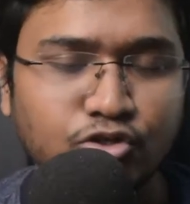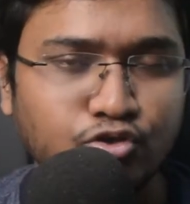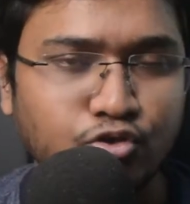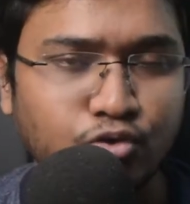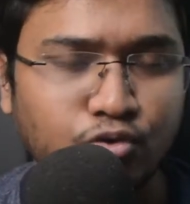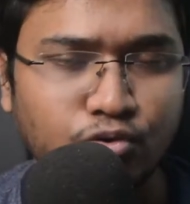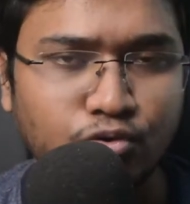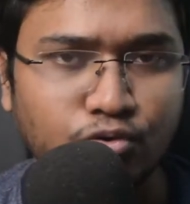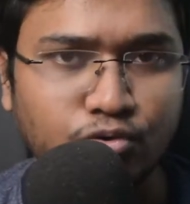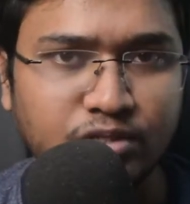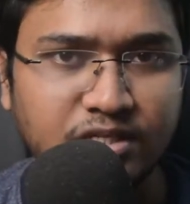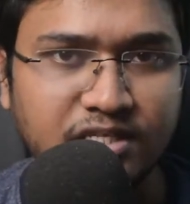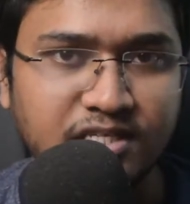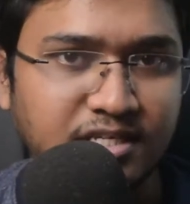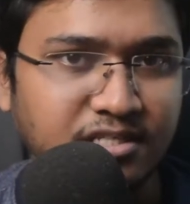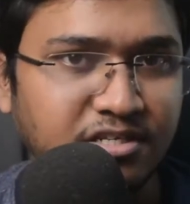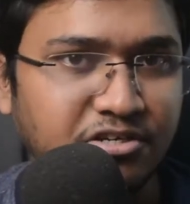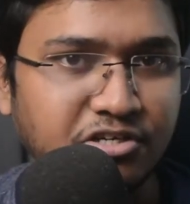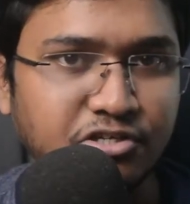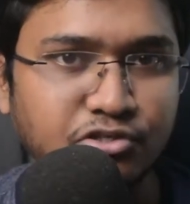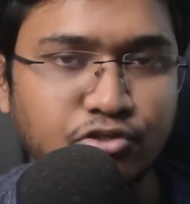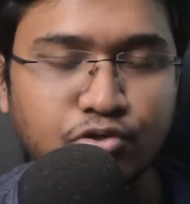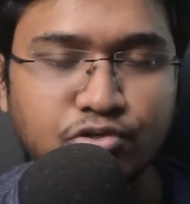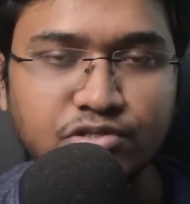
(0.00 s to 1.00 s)
So these
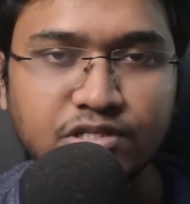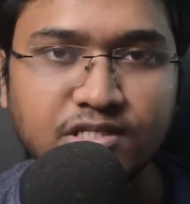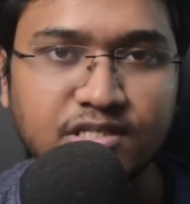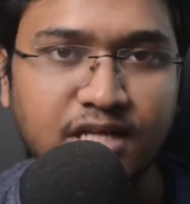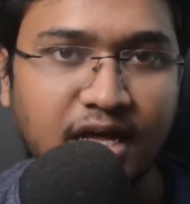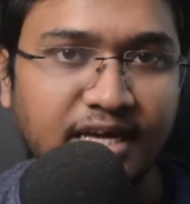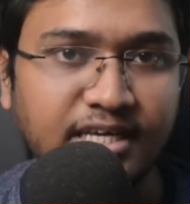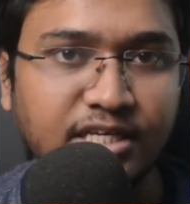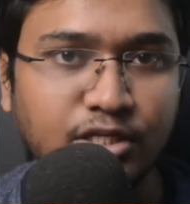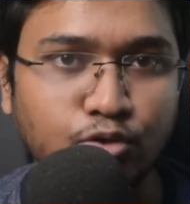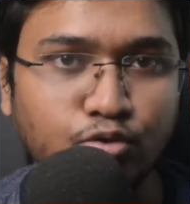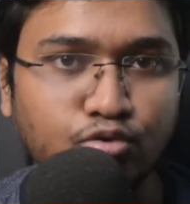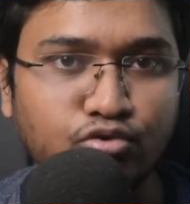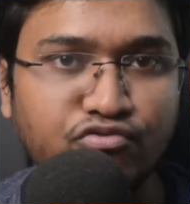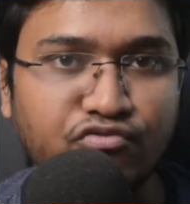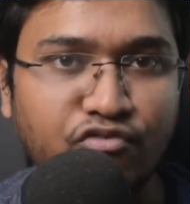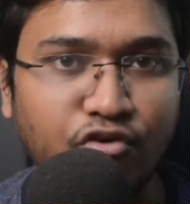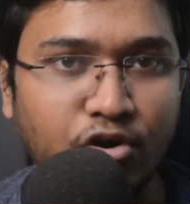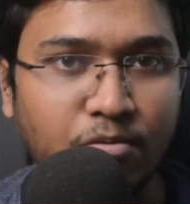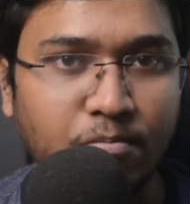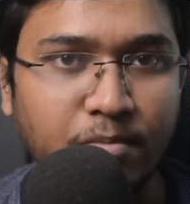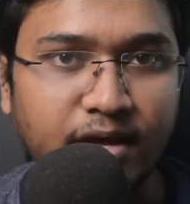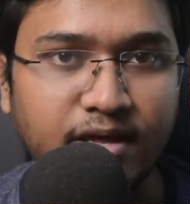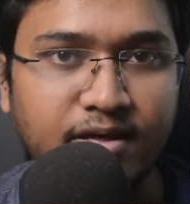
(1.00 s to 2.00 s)
are the resources I
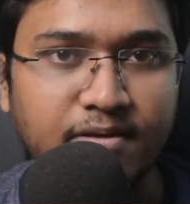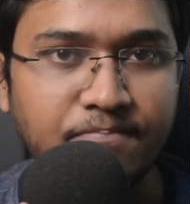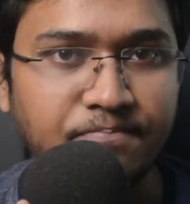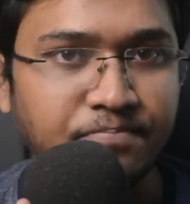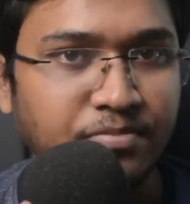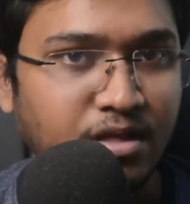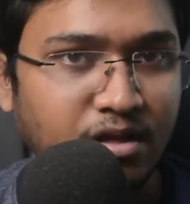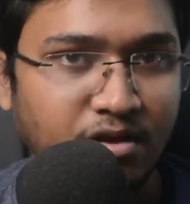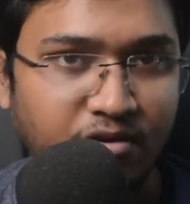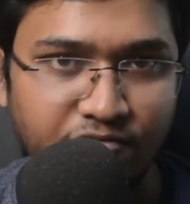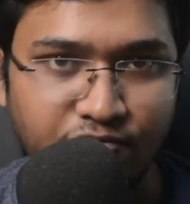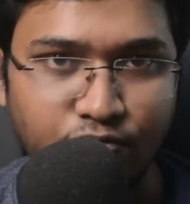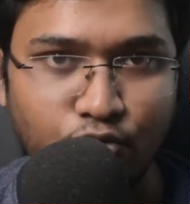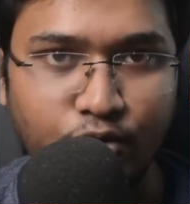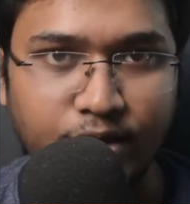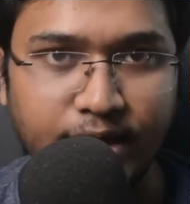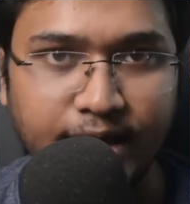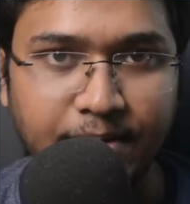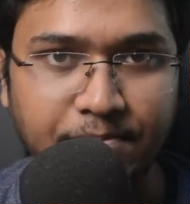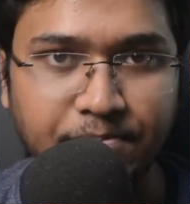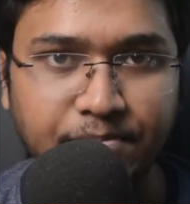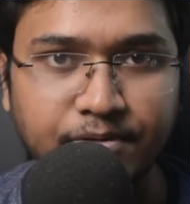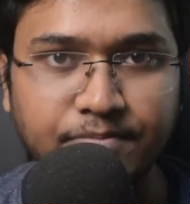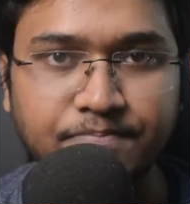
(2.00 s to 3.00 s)
used for my
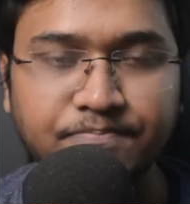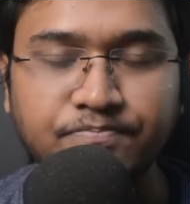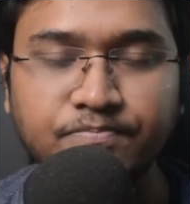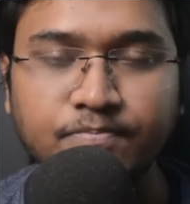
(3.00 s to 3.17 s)
vocab.